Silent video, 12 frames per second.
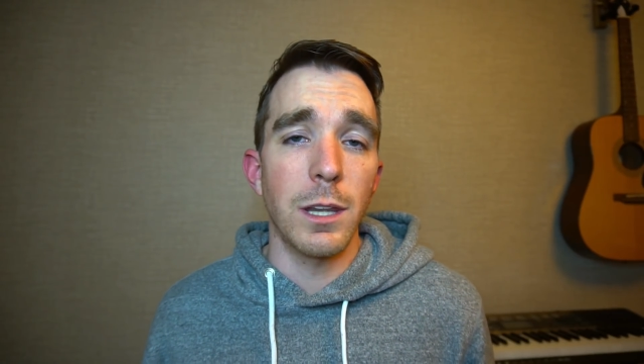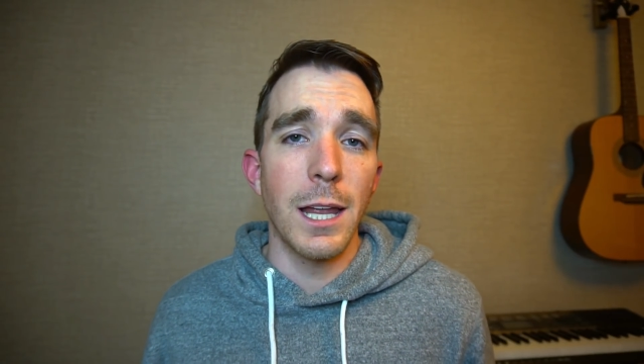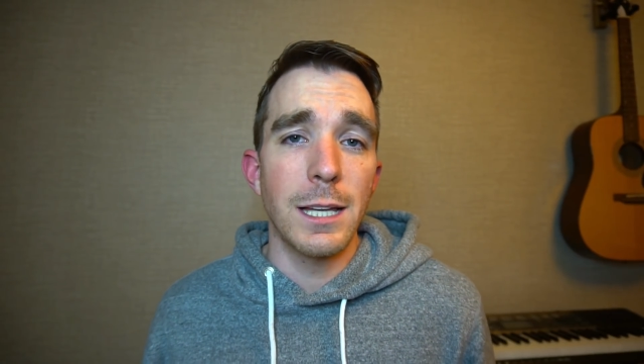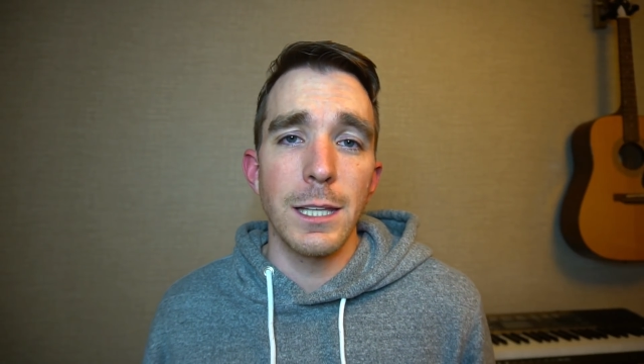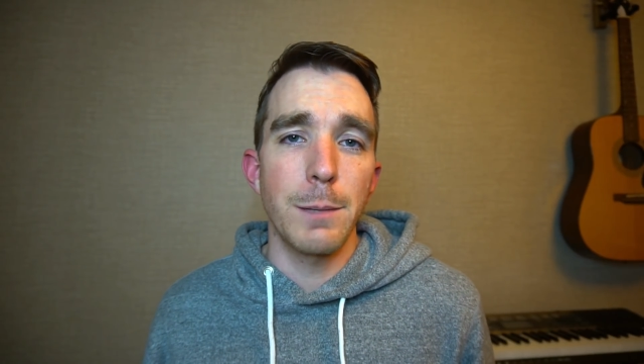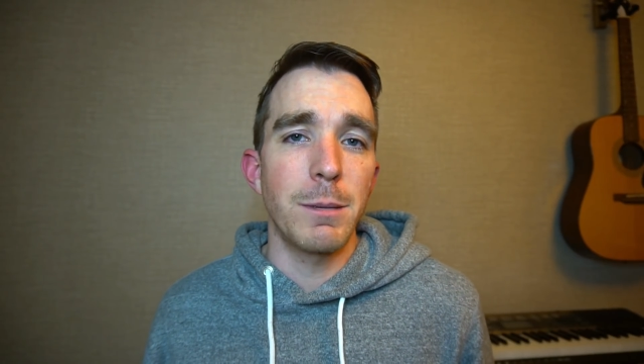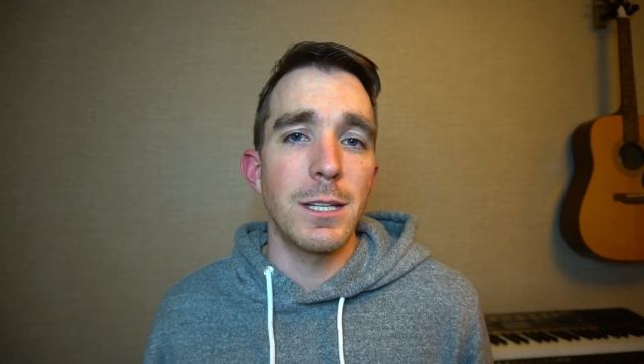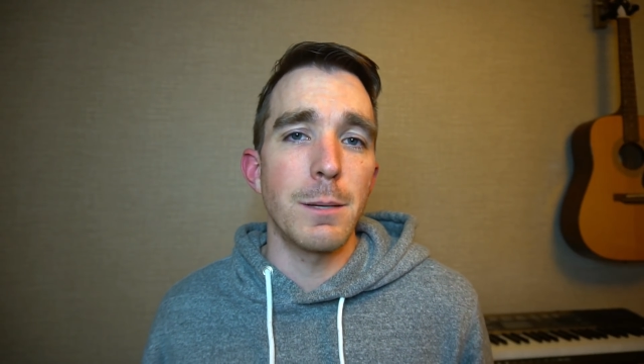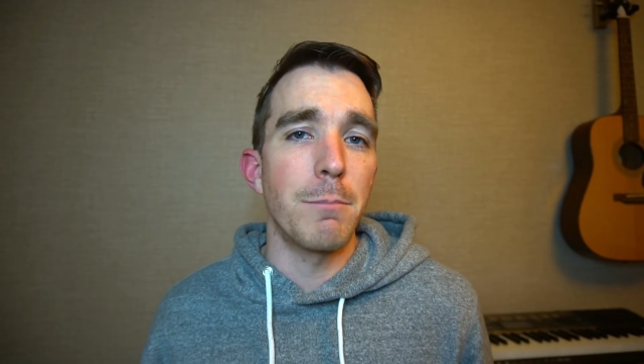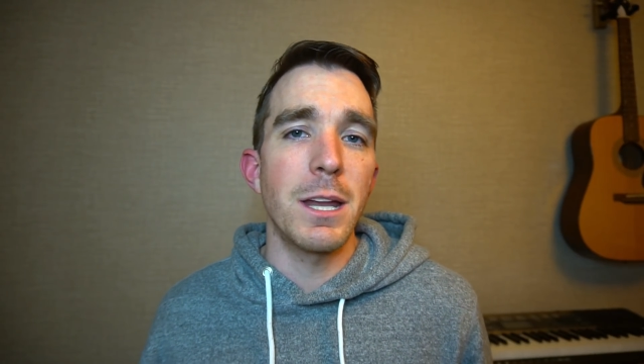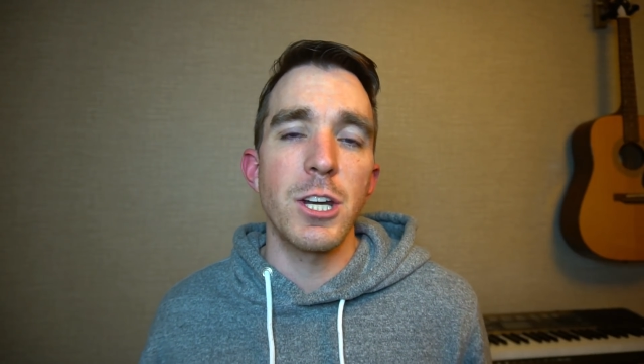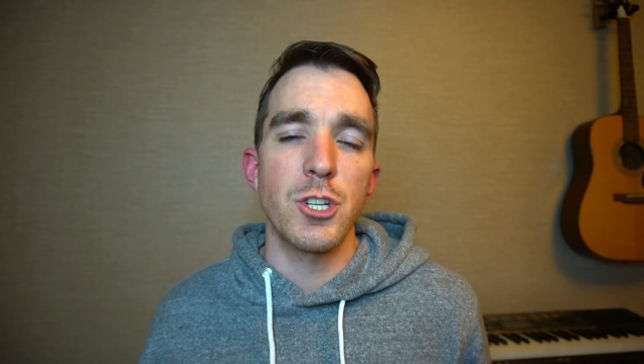likely be
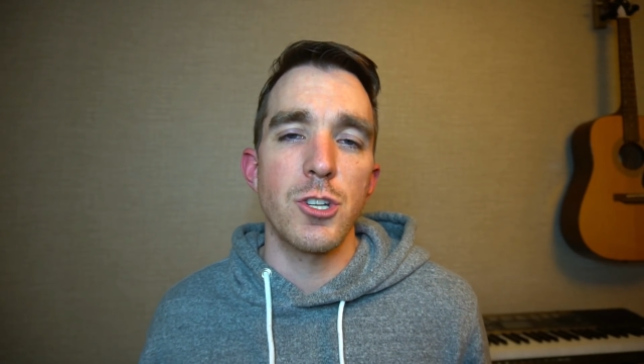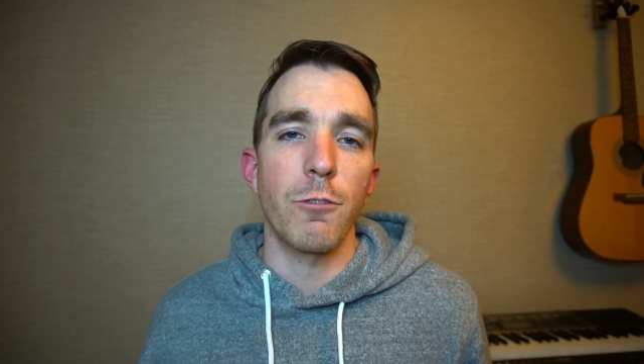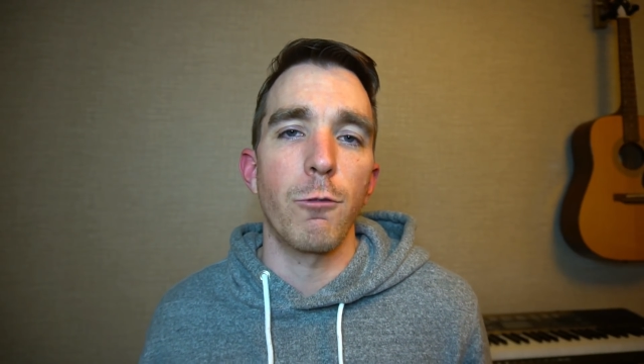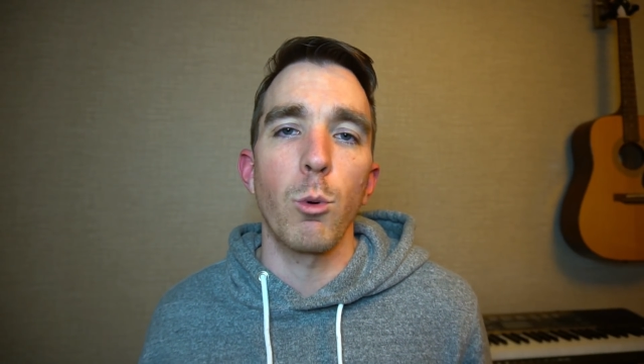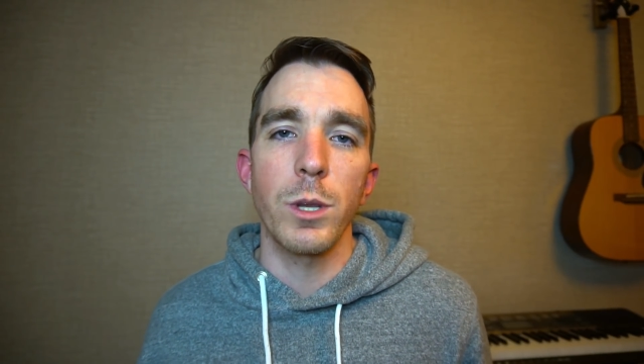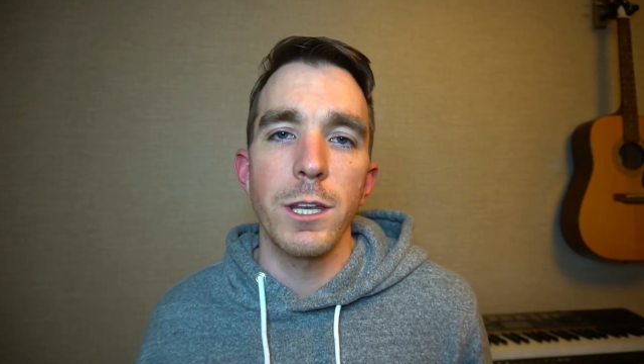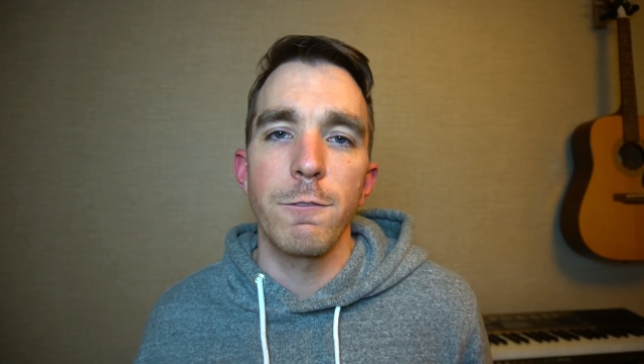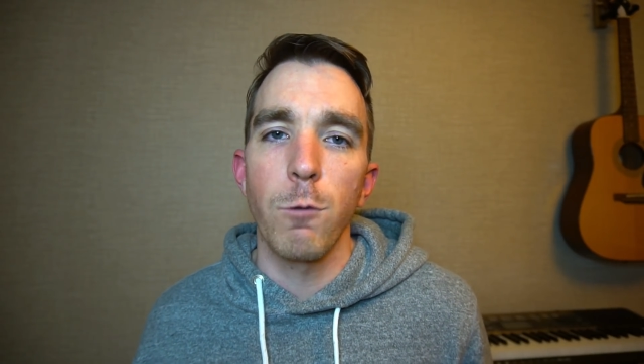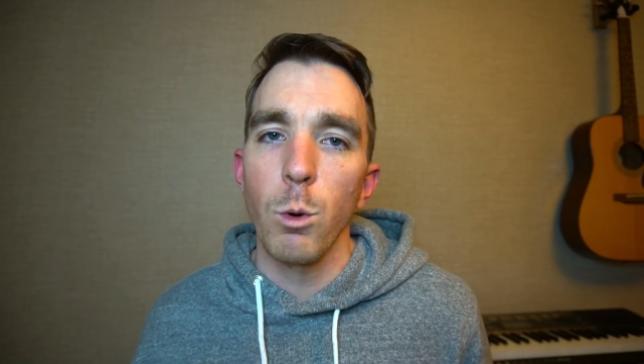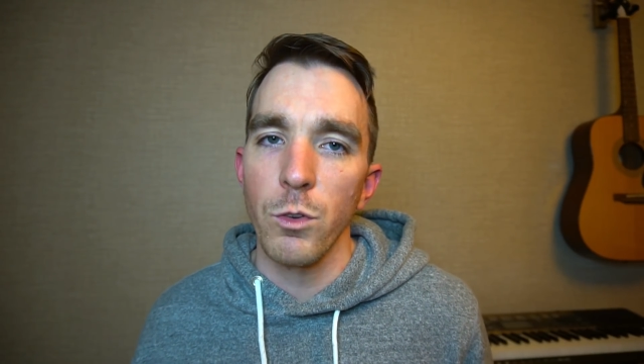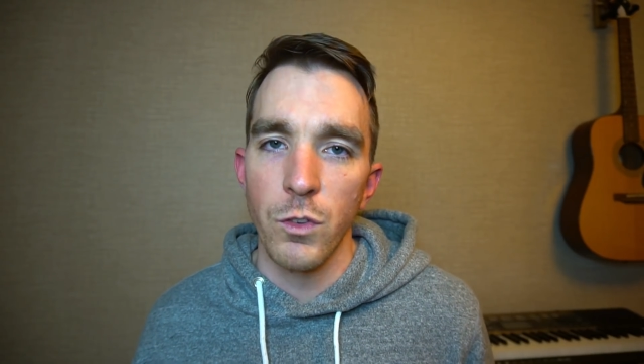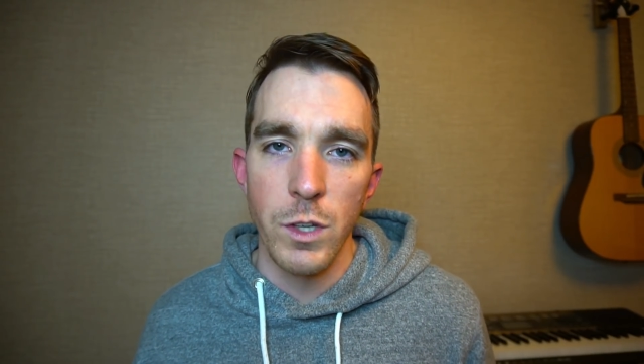diminished for the
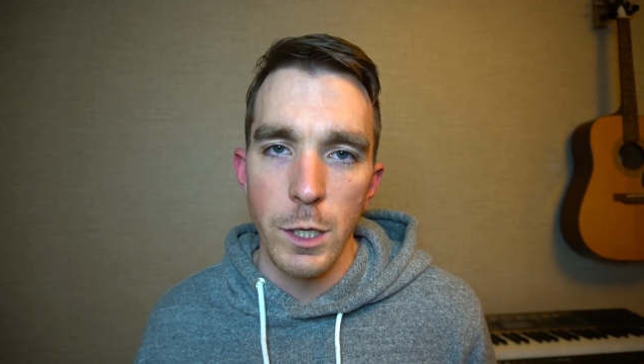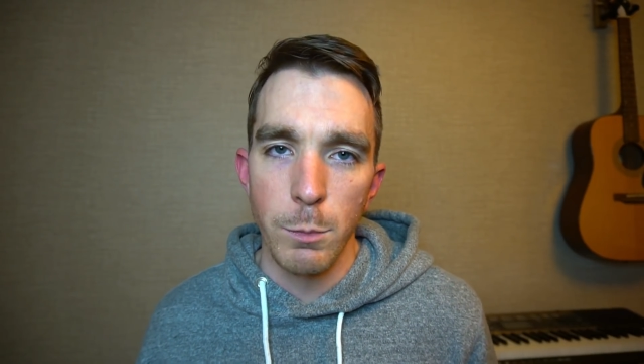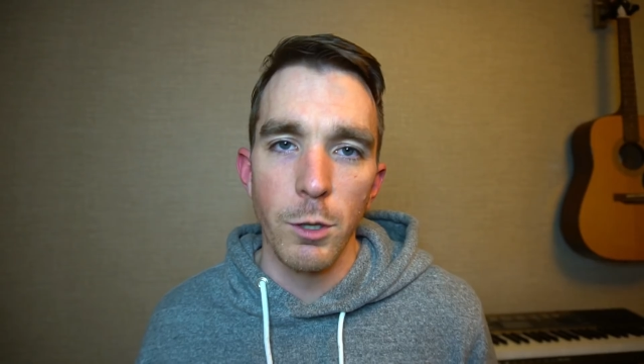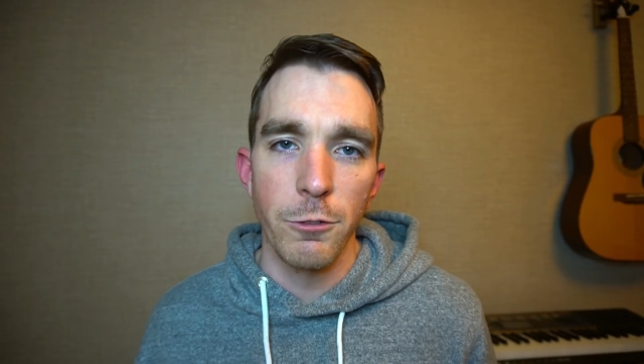foreseeable